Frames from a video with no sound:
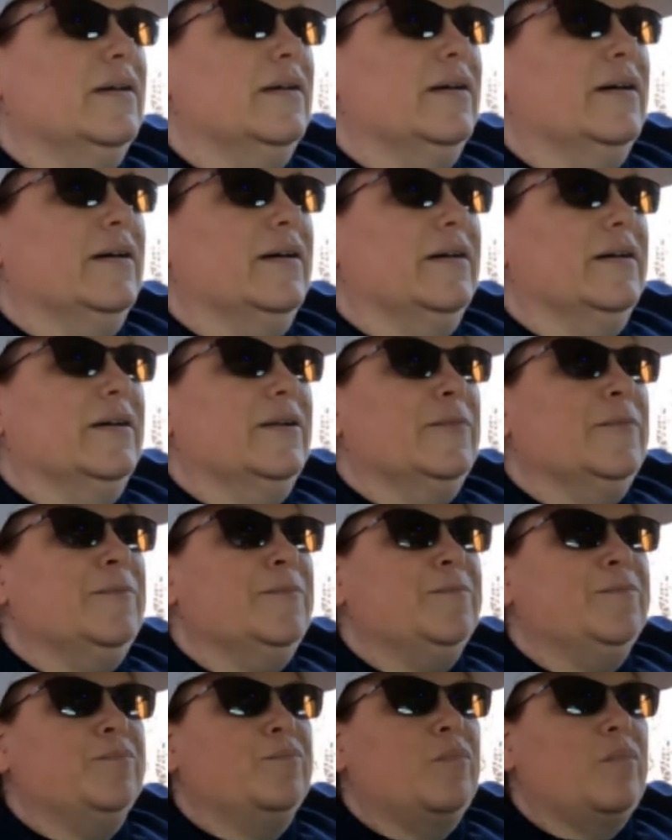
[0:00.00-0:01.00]
it's
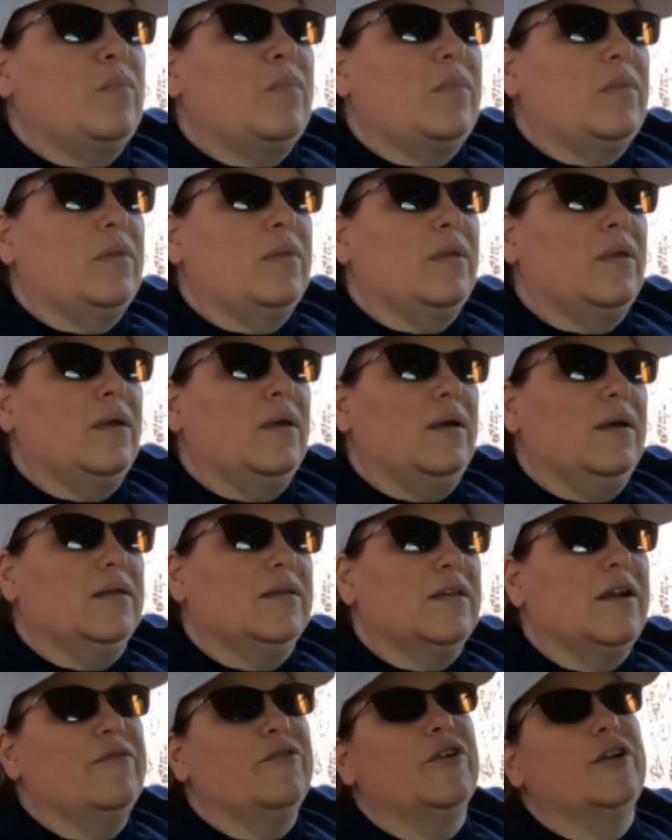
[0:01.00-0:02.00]

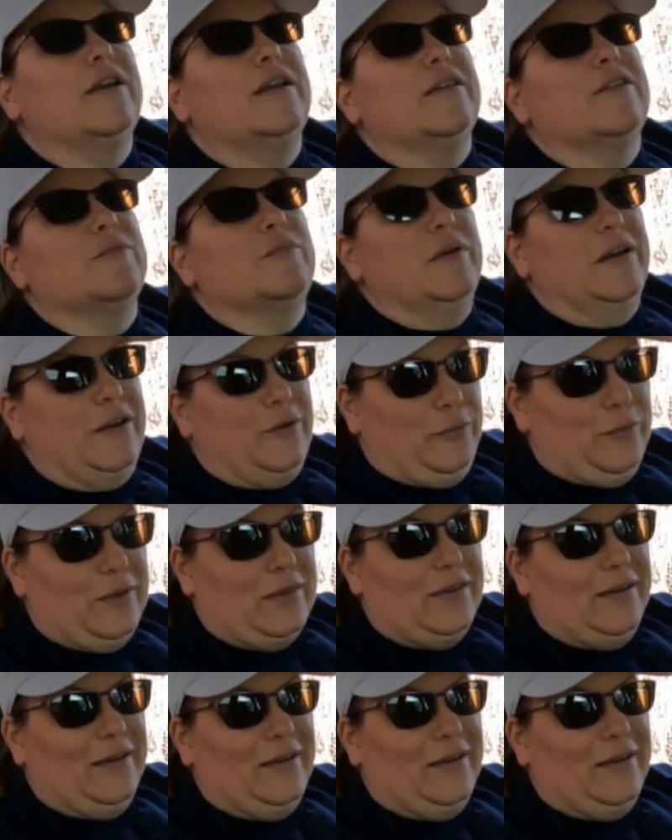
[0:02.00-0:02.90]
not very conspicuous,